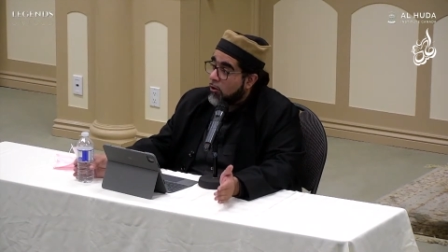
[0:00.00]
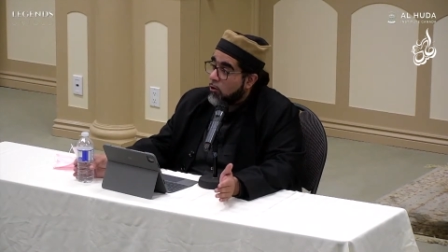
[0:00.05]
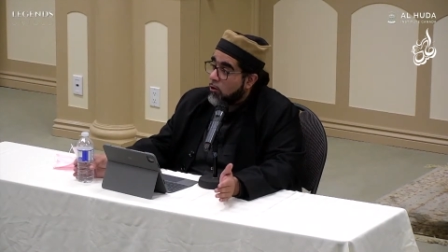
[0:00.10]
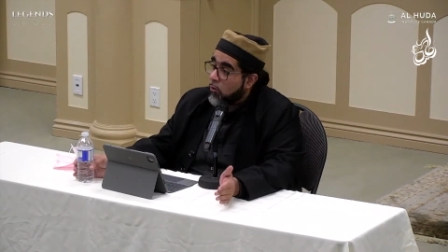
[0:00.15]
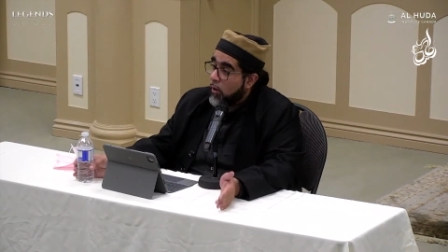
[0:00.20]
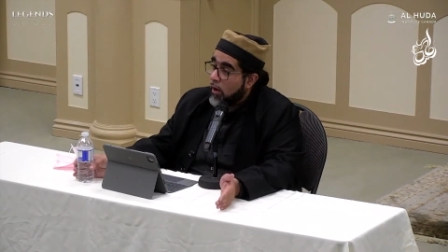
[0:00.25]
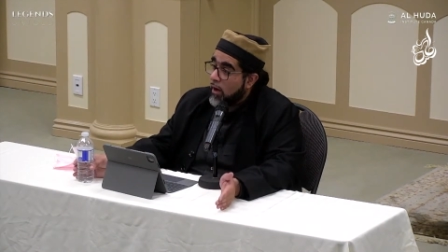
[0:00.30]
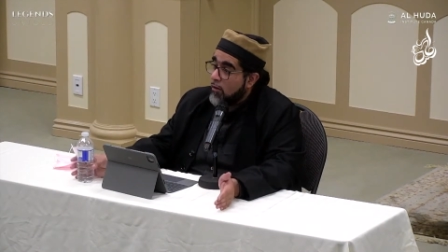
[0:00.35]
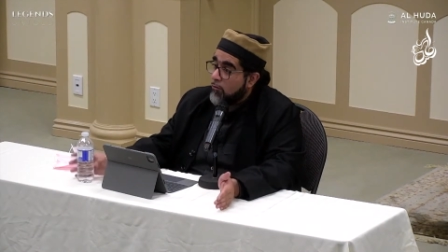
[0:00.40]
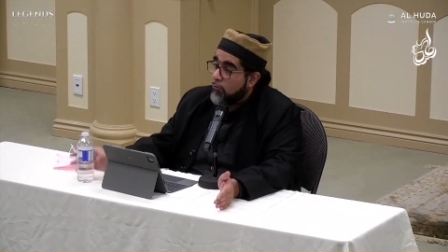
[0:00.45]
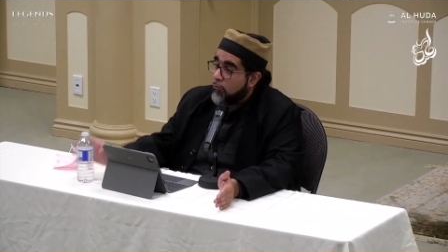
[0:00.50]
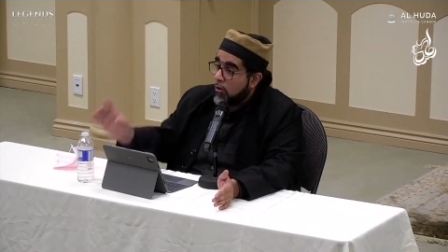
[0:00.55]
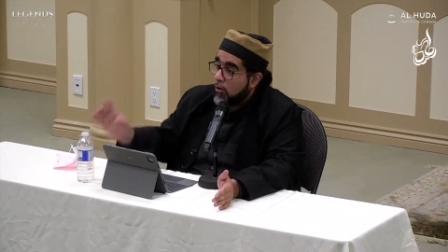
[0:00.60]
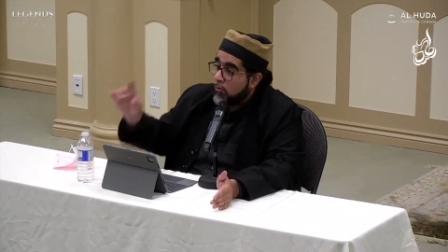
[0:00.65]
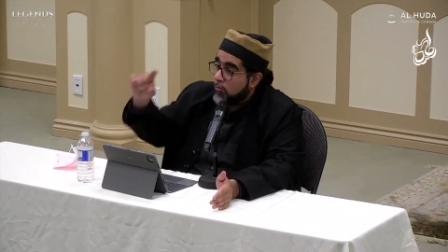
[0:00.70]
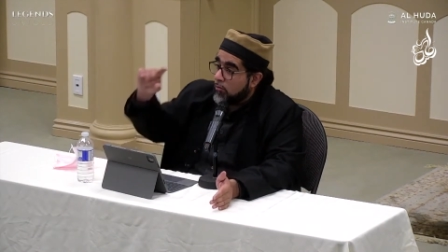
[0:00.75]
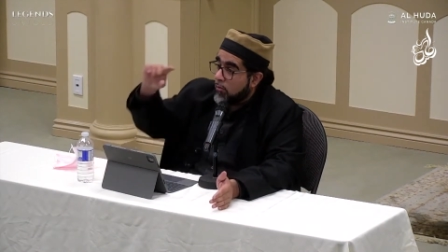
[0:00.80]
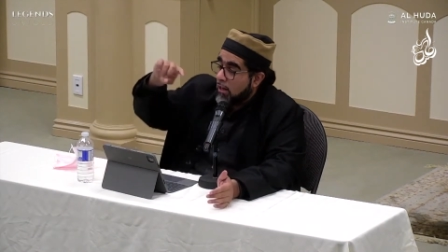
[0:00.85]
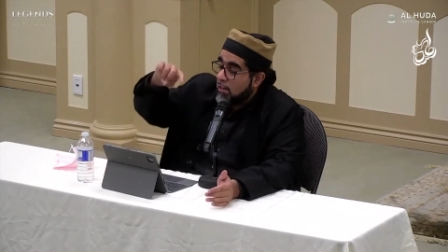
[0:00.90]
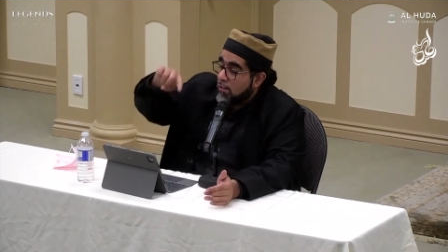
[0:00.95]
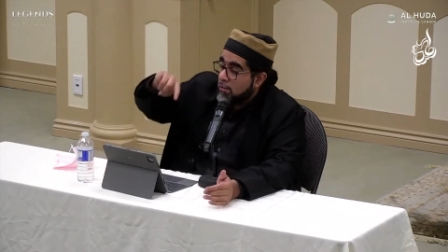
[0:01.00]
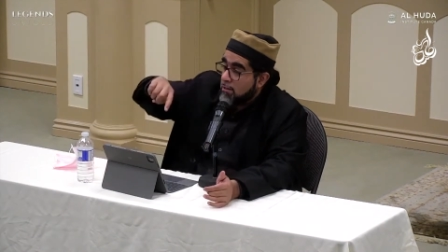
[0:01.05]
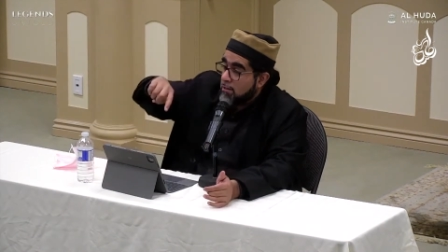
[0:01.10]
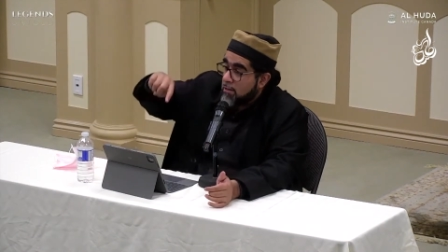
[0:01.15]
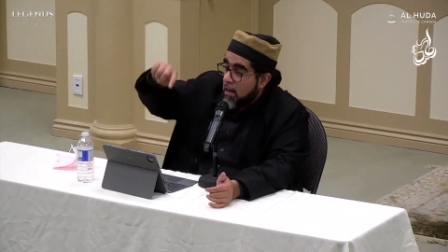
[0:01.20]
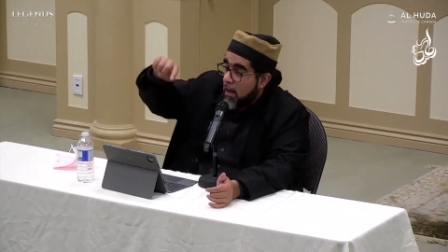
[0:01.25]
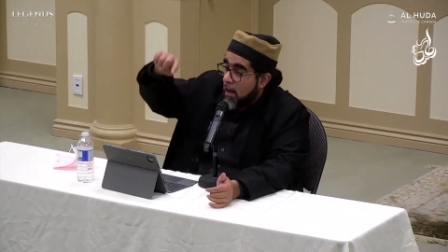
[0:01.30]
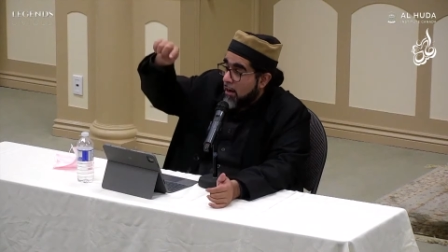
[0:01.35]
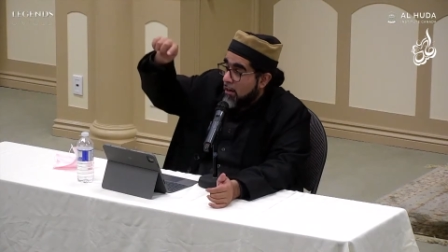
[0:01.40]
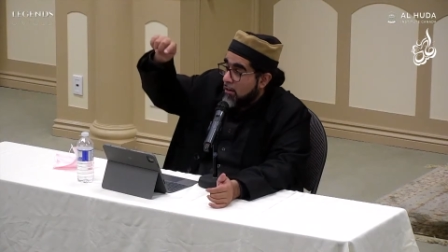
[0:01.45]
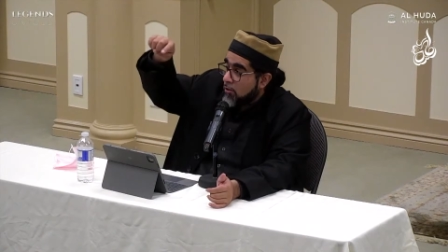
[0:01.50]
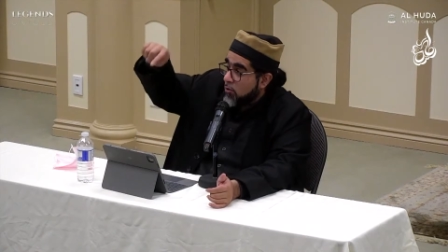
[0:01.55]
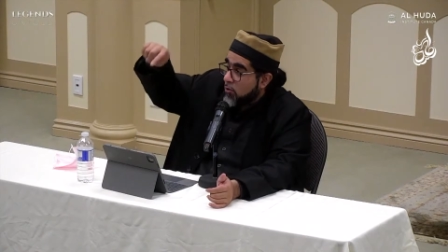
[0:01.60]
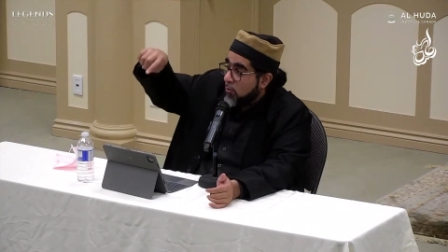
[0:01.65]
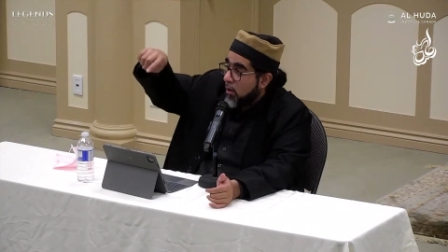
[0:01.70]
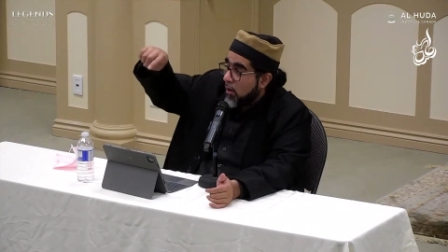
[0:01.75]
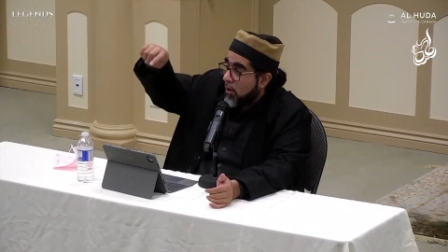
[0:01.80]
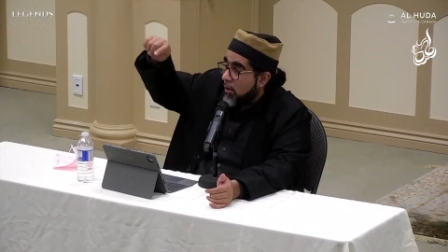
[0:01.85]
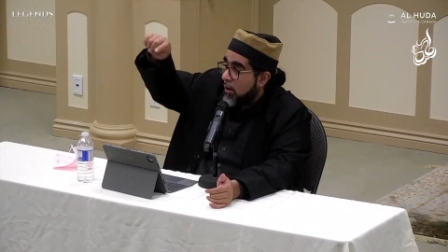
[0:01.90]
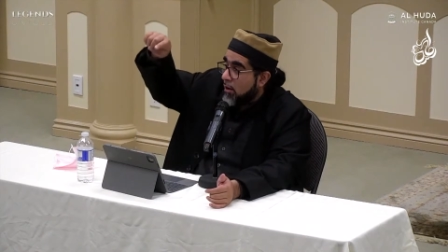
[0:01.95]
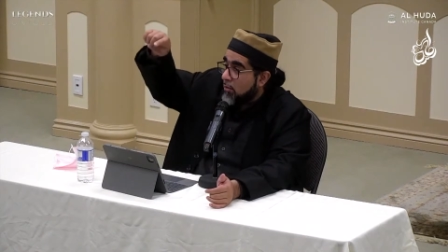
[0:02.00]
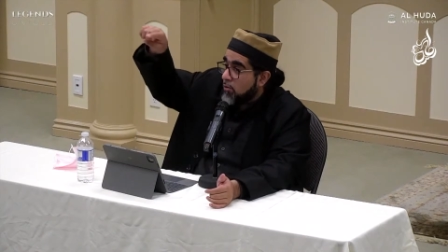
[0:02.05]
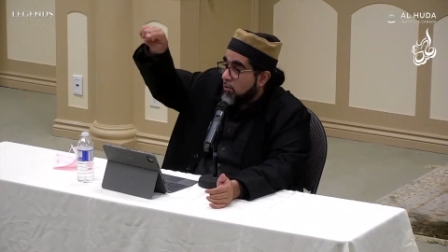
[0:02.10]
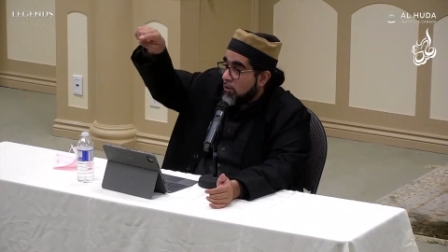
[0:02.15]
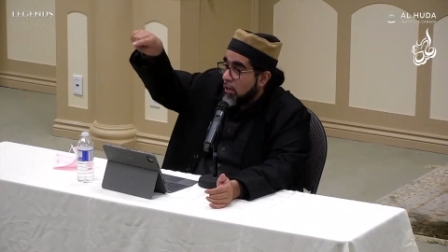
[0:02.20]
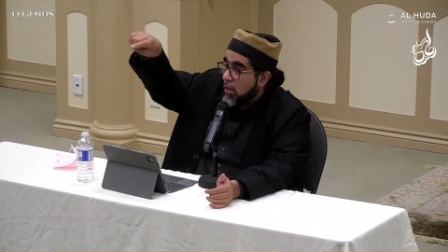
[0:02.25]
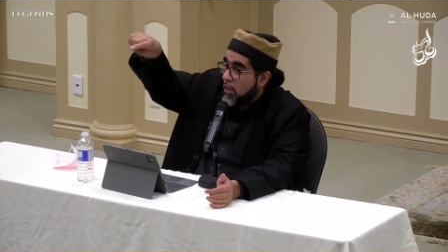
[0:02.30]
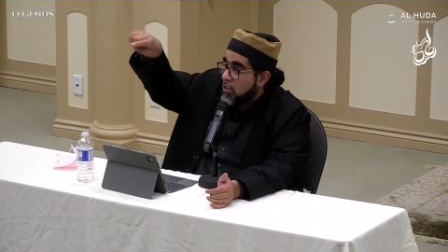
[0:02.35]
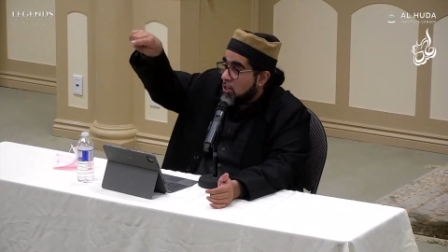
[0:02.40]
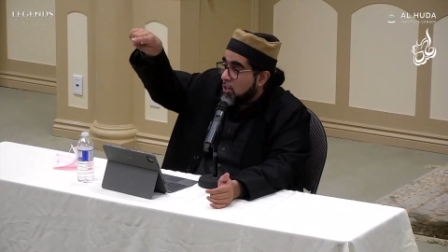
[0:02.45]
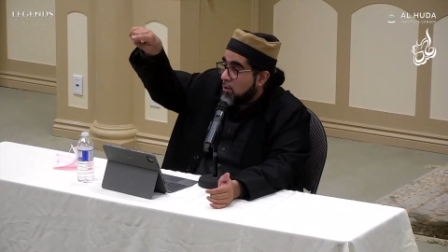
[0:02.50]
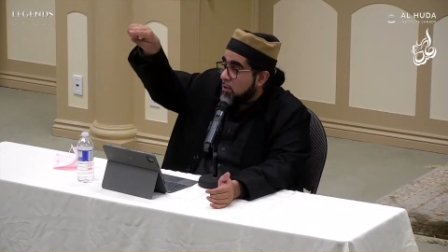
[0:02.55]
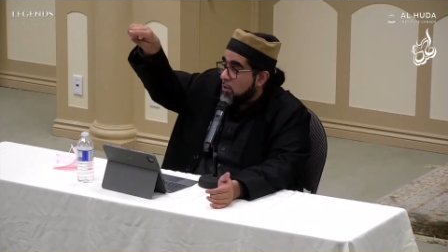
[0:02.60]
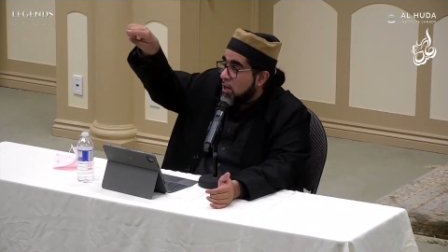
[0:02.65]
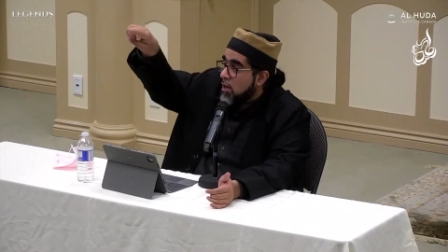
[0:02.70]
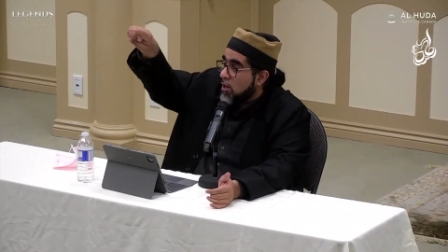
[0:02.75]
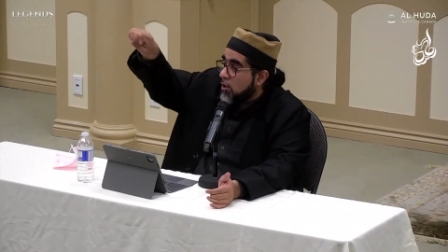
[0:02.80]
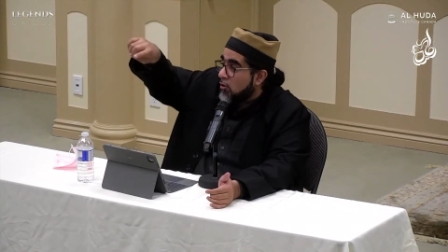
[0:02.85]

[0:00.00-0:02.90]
the way from Al Jazair to Maghreb to Egypt,